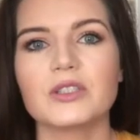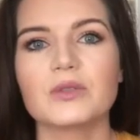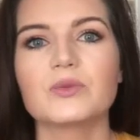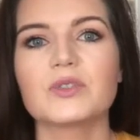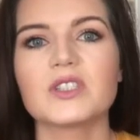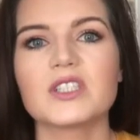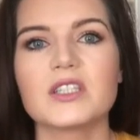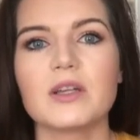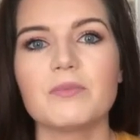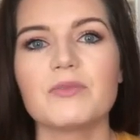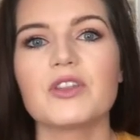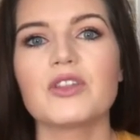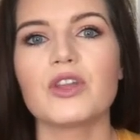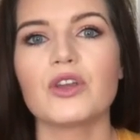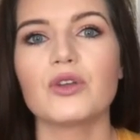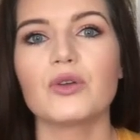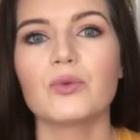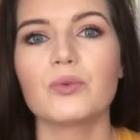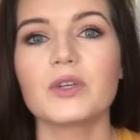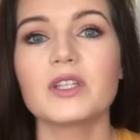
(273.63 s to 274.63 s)
It was something
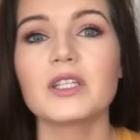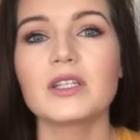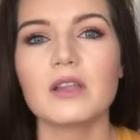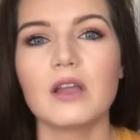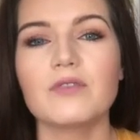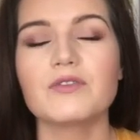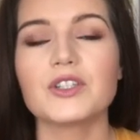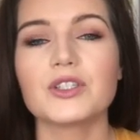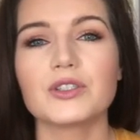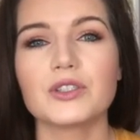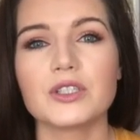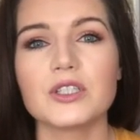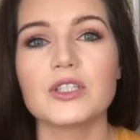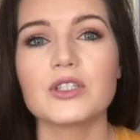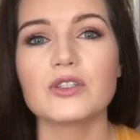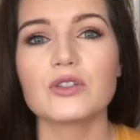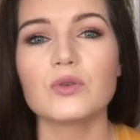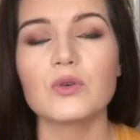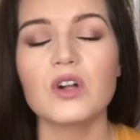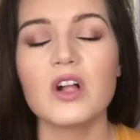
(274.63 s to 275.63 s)
that you really loved in nursing
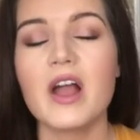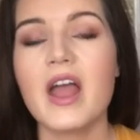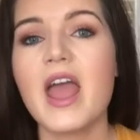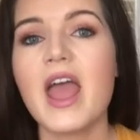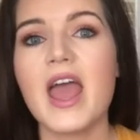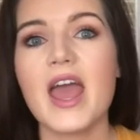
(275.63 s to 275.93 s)
school